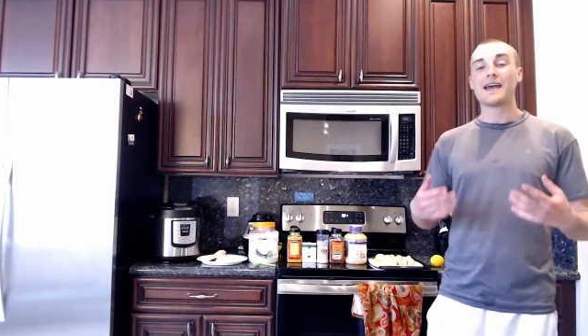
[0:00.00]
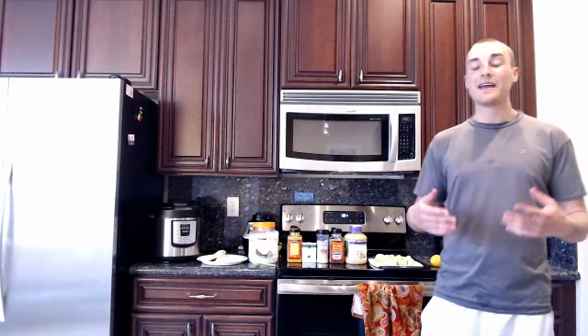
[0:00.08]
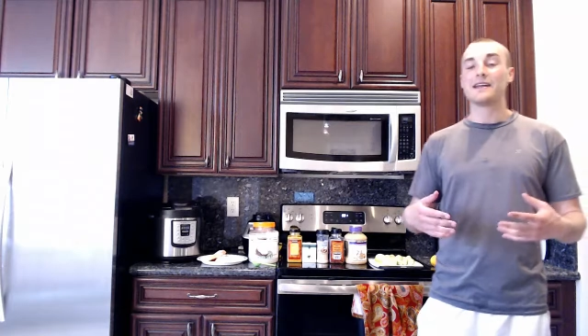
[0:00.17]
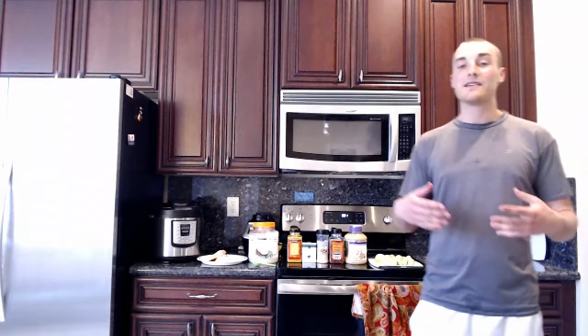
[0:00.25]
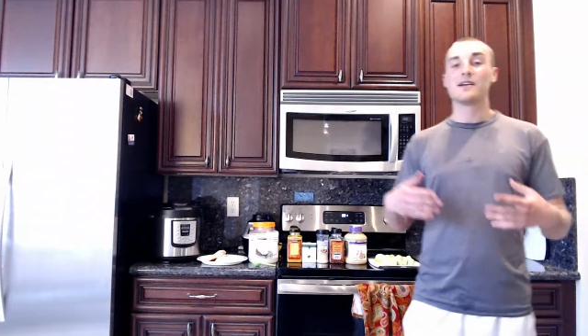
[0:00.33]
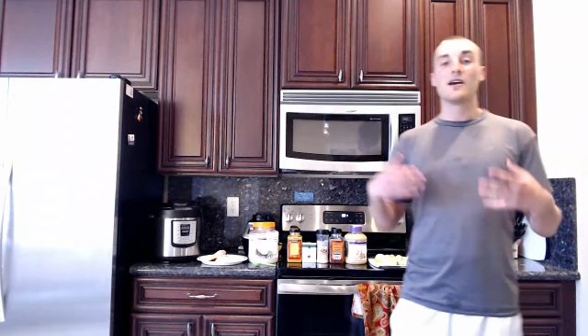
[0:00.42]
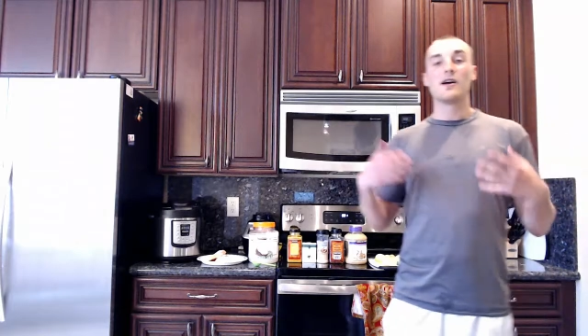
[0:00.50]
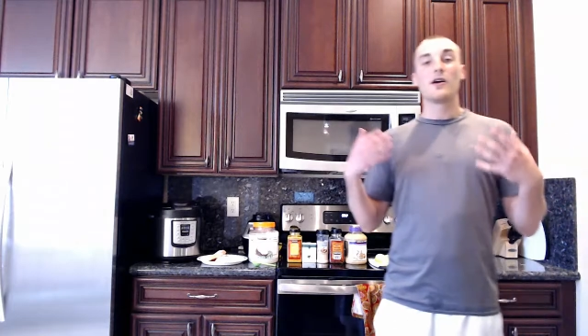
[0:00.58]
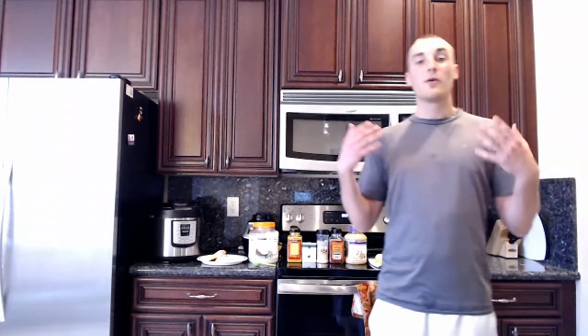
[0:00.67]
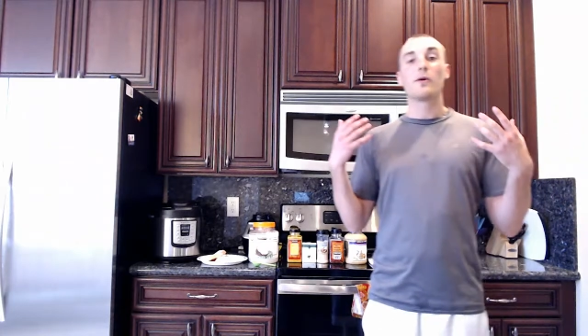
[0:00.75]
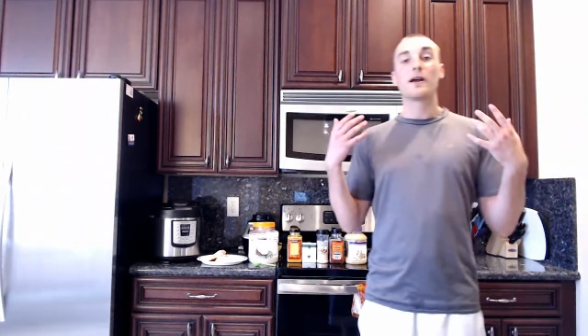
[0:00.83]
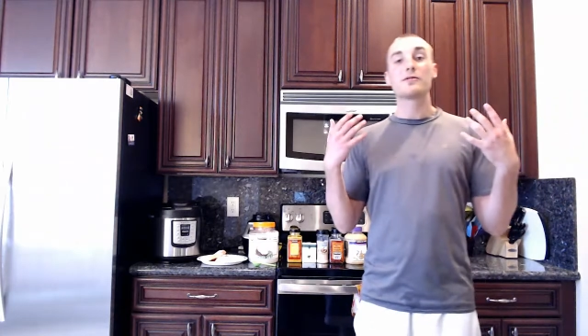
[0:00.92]
And
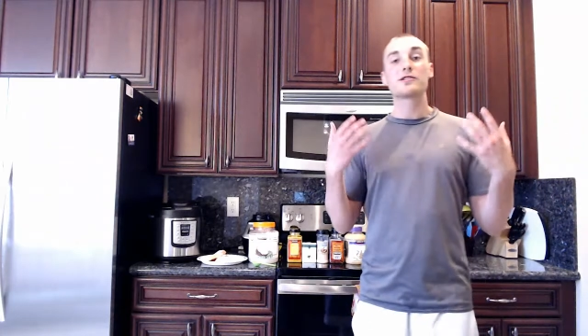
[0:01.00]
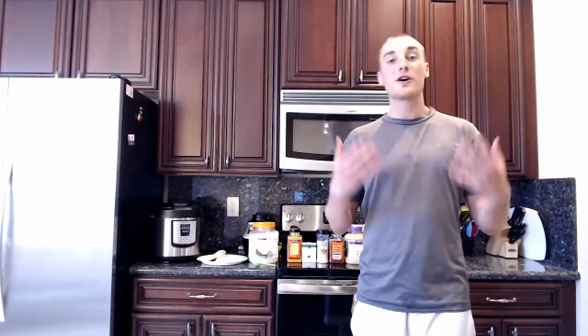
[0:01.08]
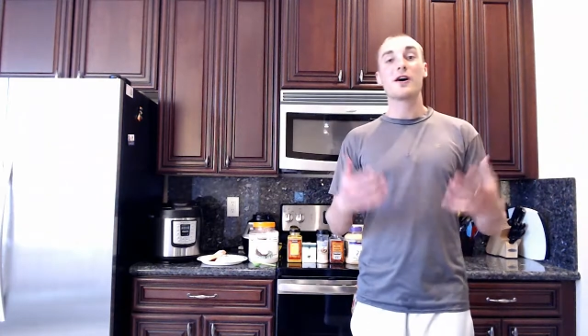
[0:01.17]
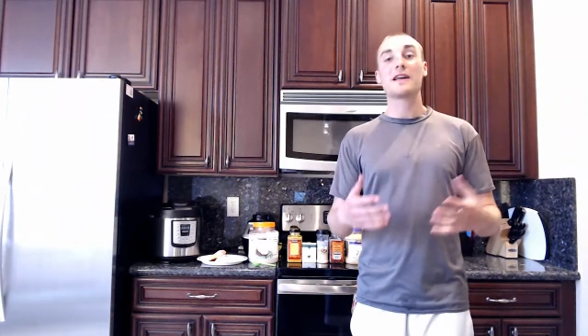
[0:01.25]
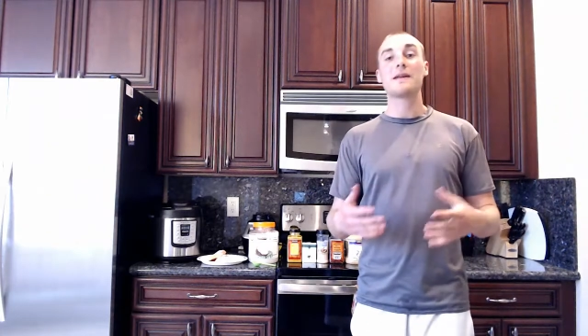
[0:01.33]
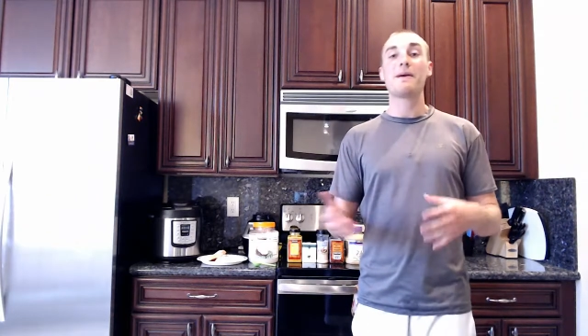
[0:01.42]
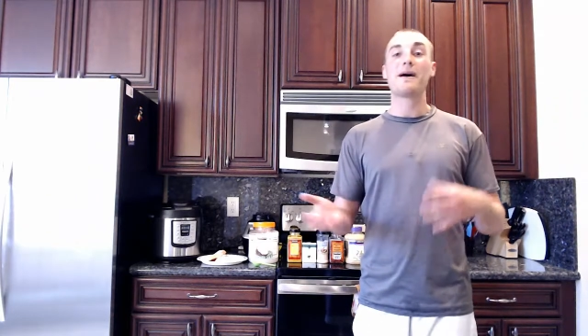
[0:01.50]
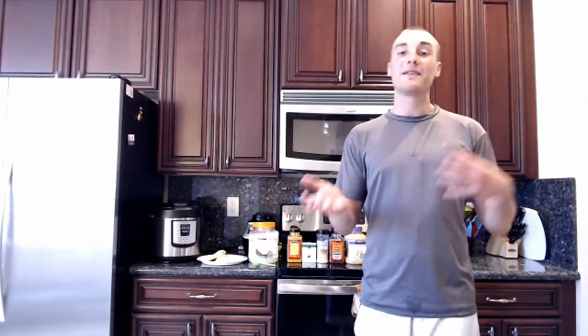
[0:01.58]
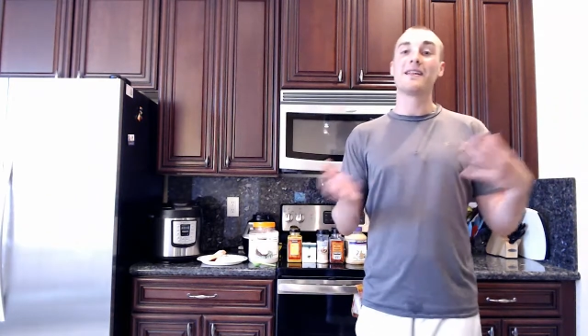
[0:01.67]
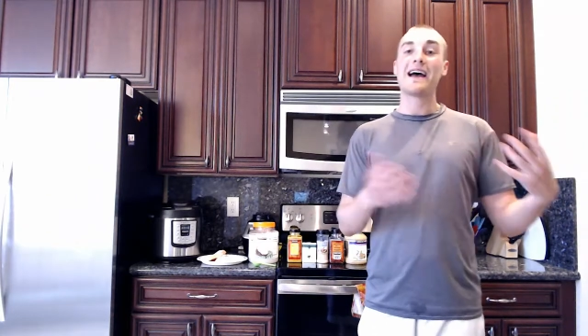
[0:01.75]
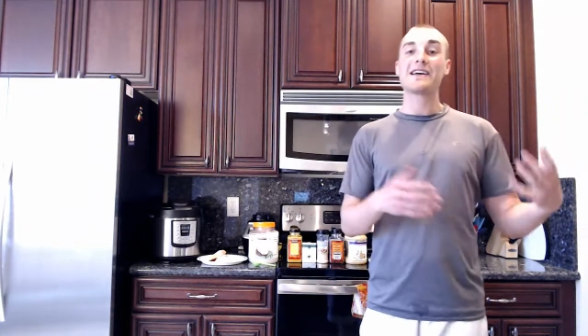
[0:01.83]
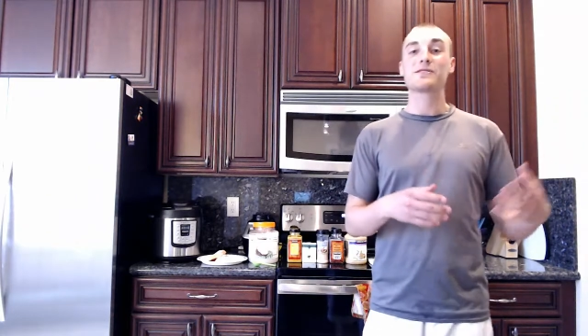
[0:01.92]
what I was talking
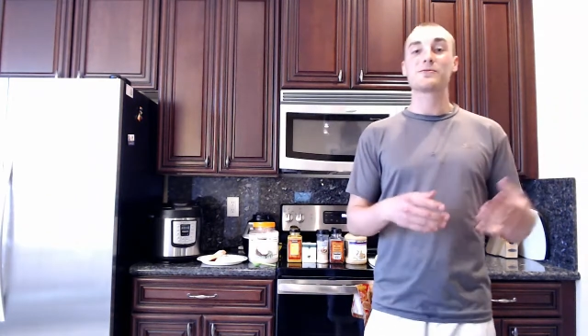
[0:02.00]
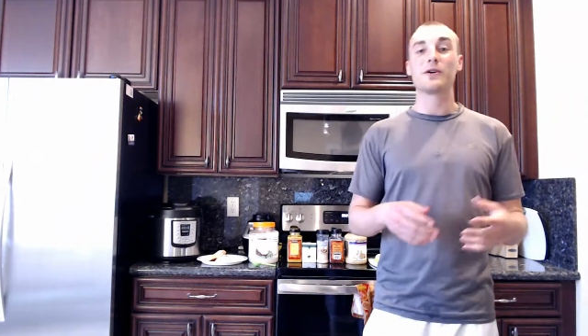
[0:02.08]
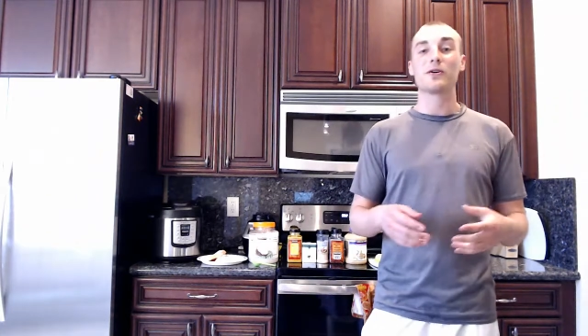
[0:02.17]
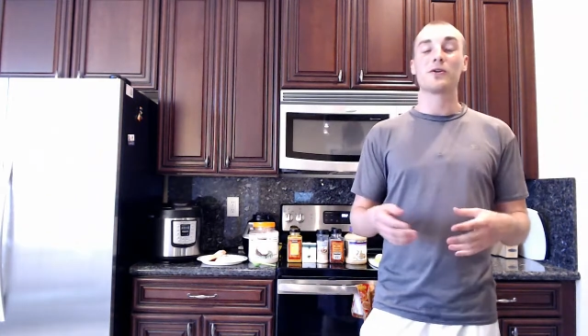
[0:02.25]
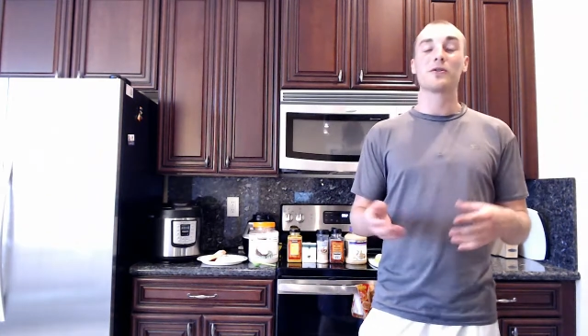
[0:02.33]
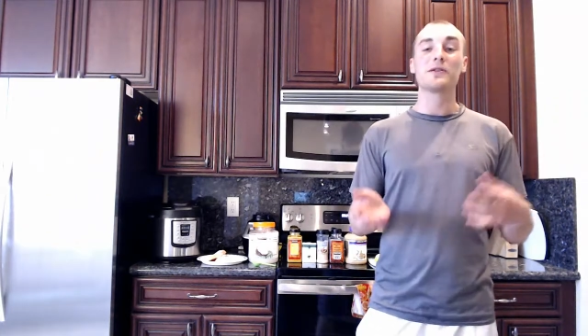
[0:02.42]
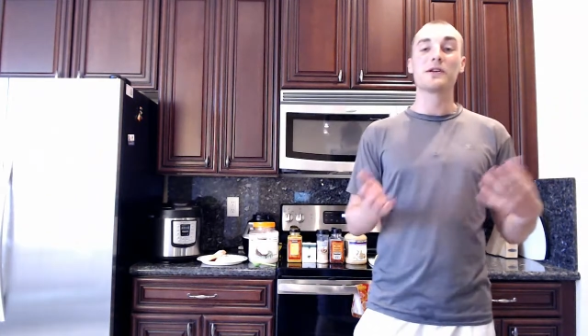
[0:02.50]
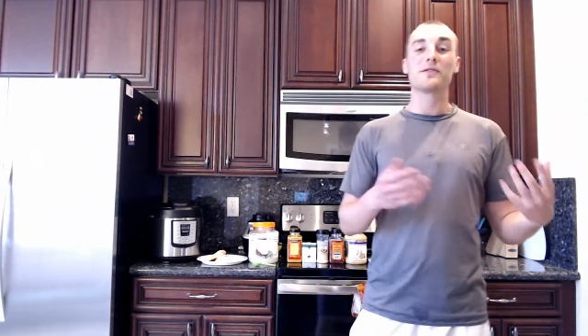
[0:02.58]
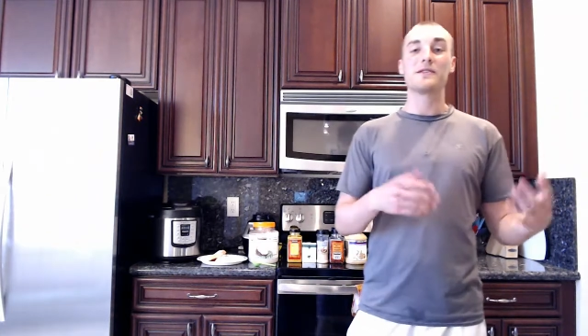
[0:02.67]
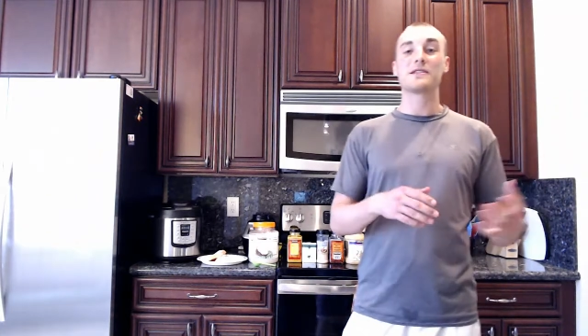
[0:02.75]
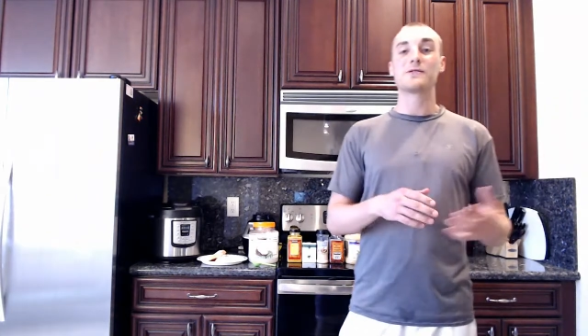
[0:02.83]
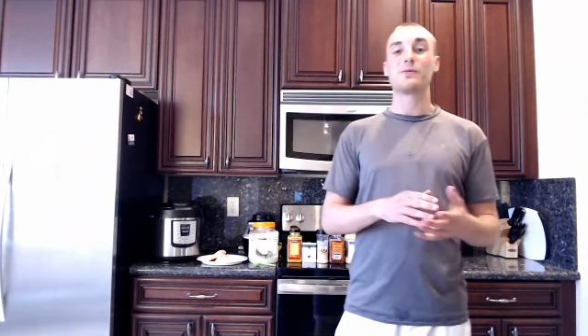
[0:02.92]
about last week or
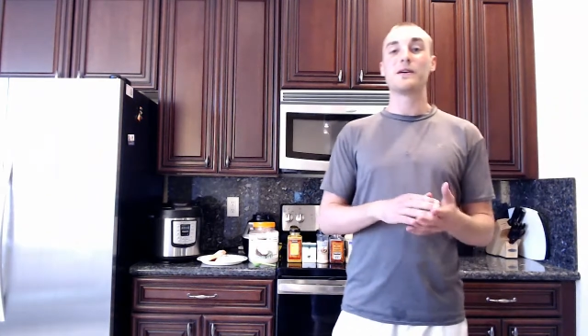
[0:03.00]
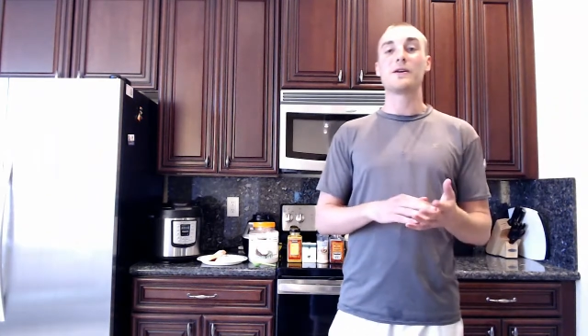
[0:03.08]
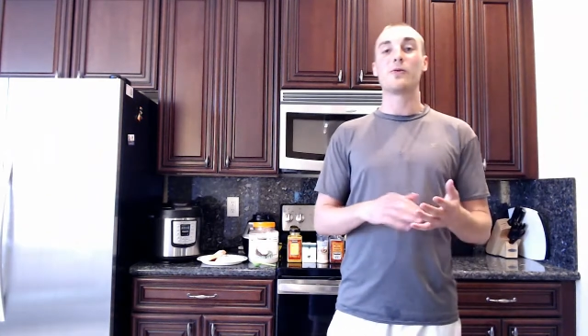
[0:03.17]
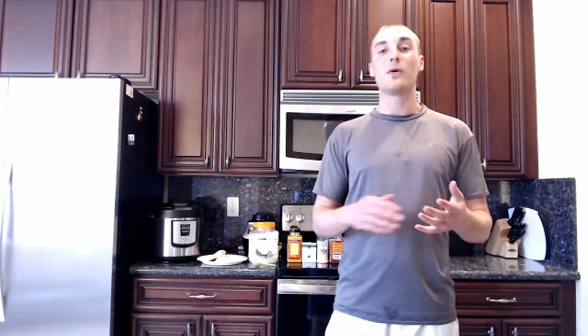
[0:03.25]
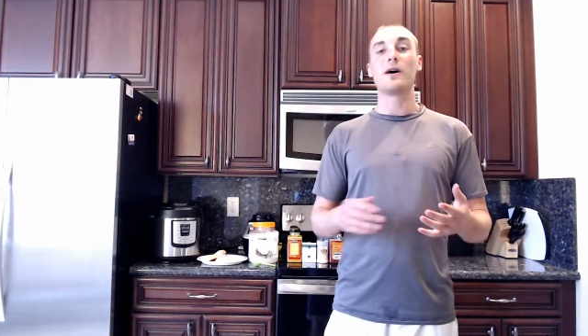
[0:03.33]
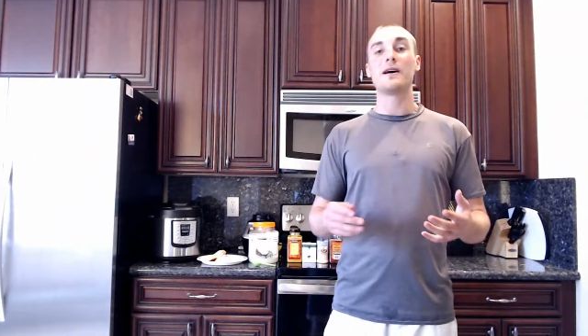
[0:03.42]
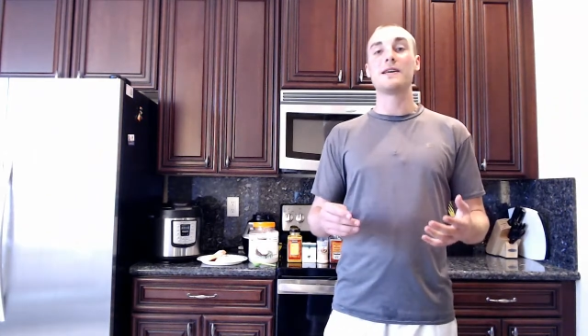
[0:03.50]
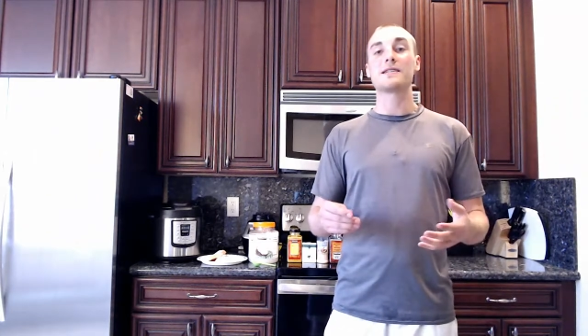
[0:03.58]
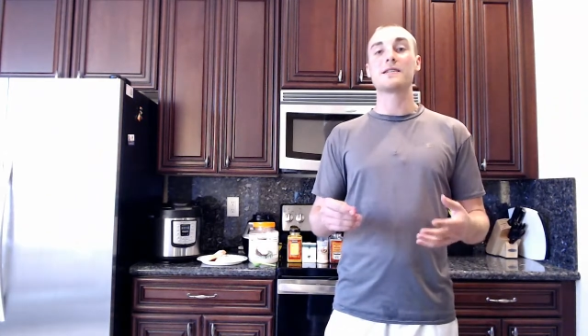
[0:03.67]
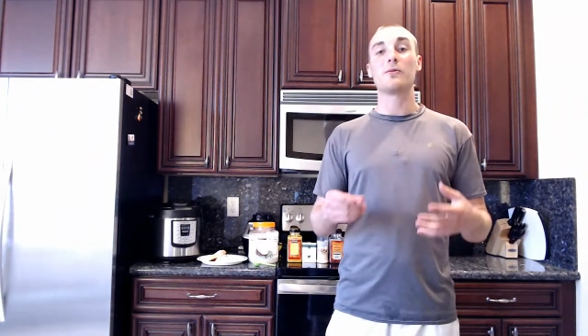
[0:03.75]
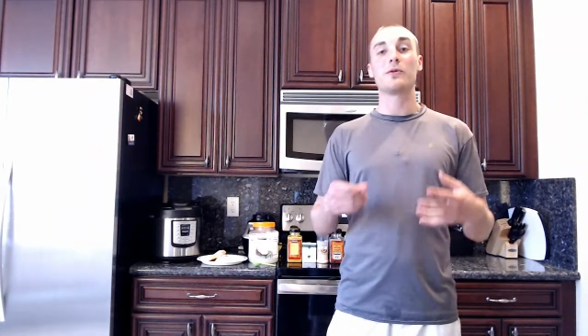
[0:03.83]
earlier this week was